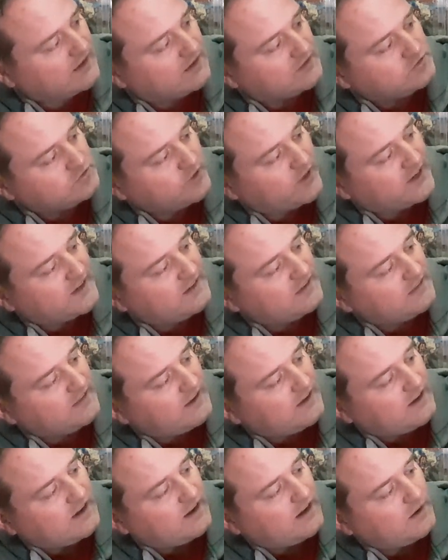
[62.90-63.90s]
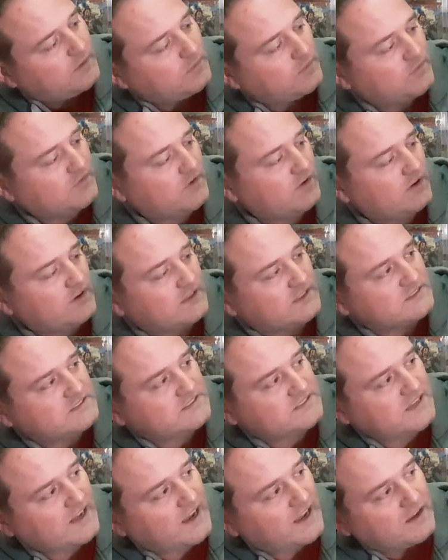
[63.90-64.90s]
Dracula, we've got a
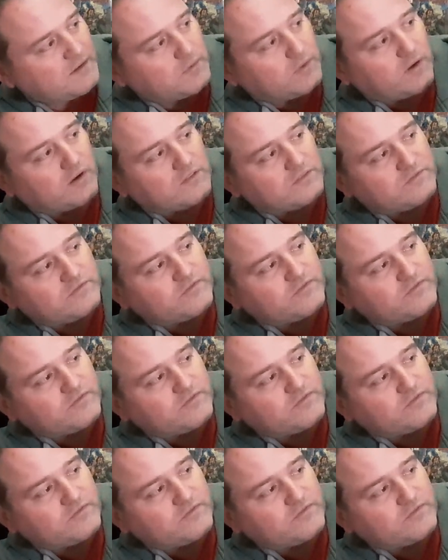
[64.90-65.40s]
snake, we've got